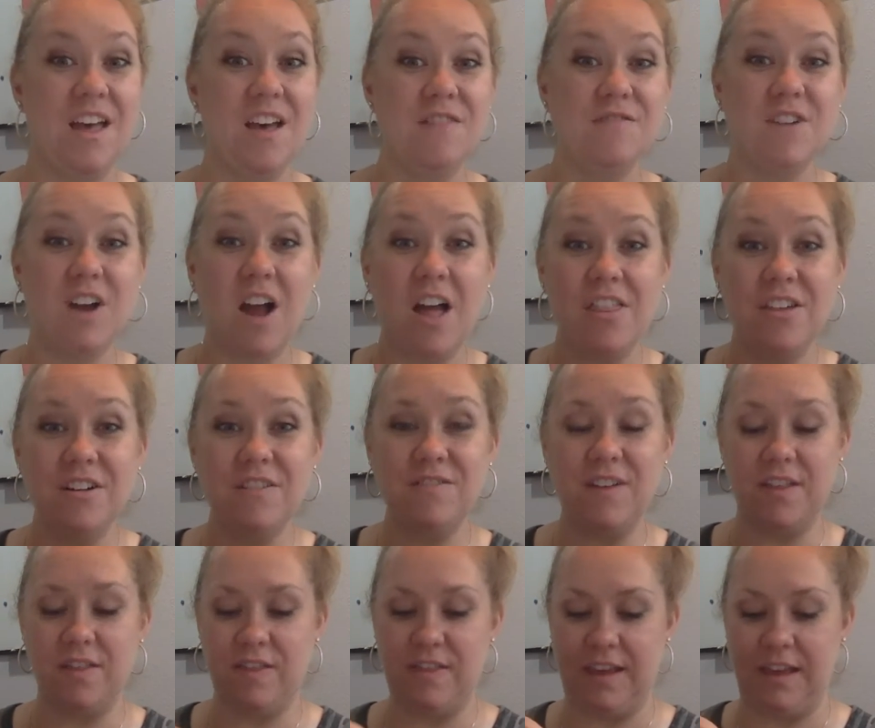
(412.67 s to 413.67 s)
For other
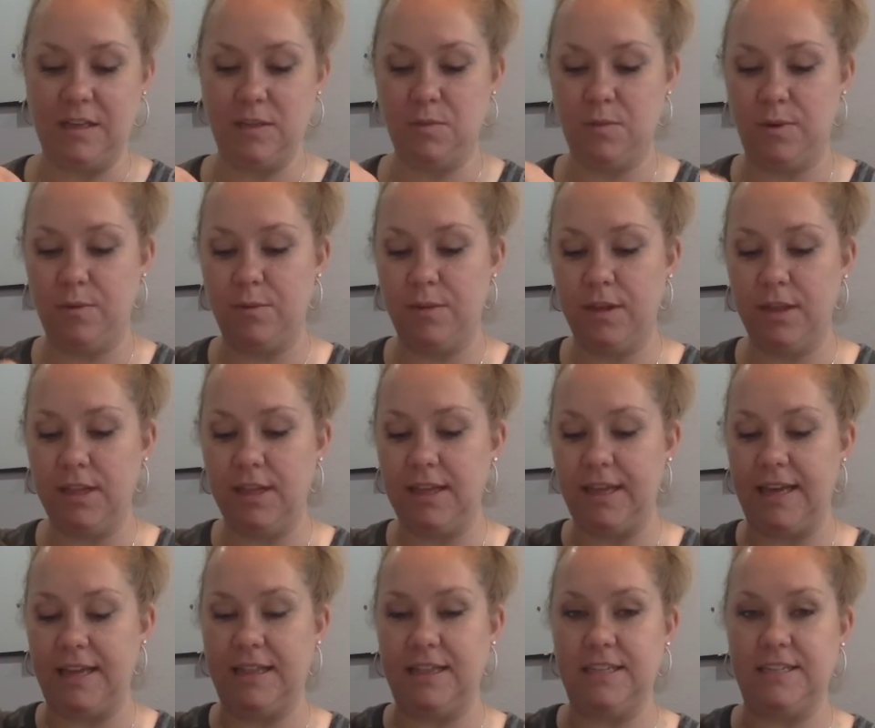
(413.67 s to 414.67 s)
fun things, we really
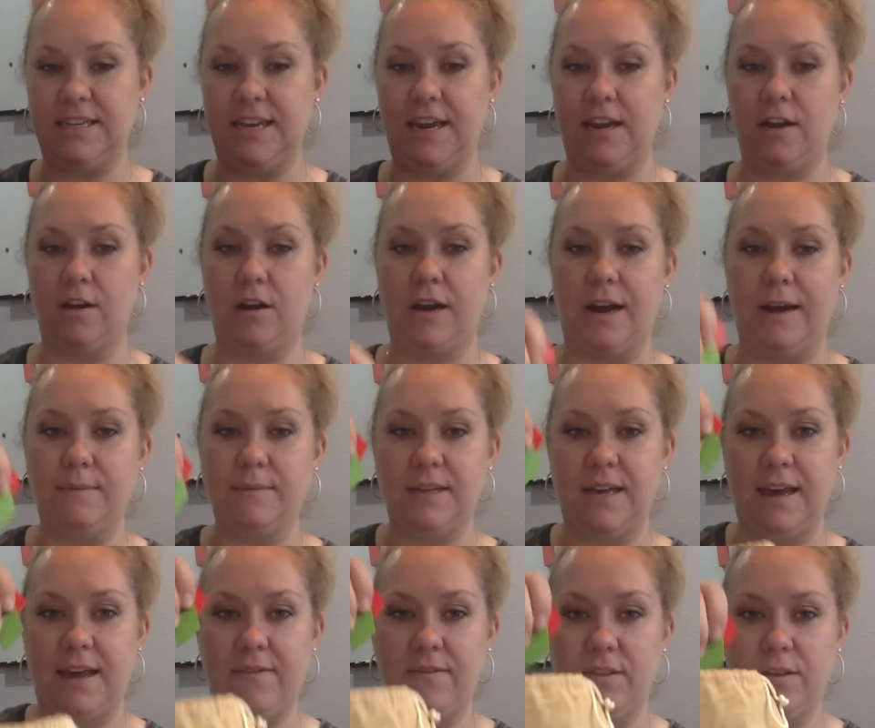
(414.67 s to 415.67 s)
like the tanagrams. I
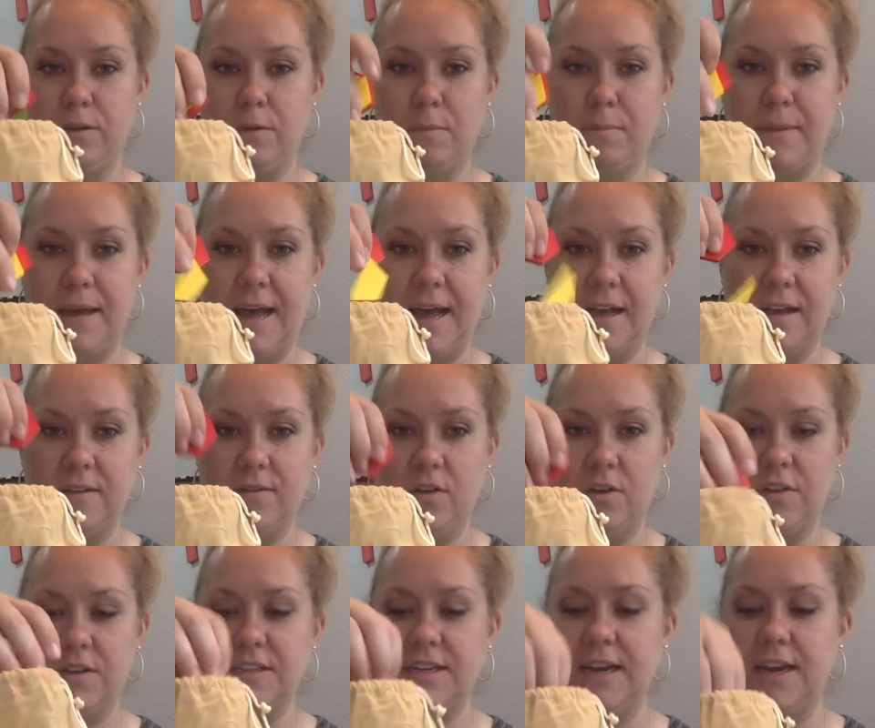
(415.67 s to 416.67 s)
have a little bag of all
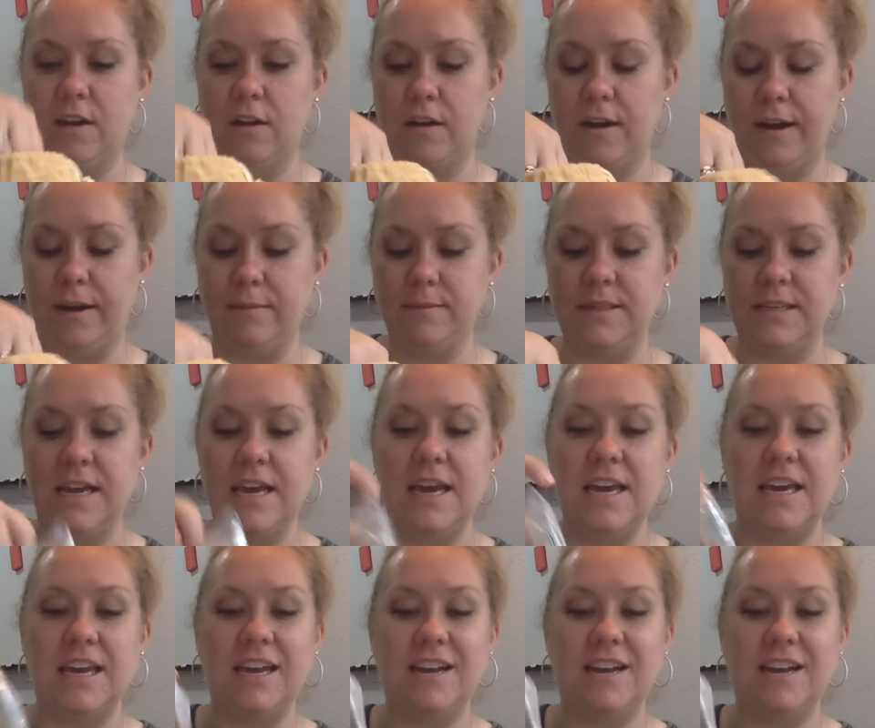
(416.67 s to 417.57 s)
the tanagrams.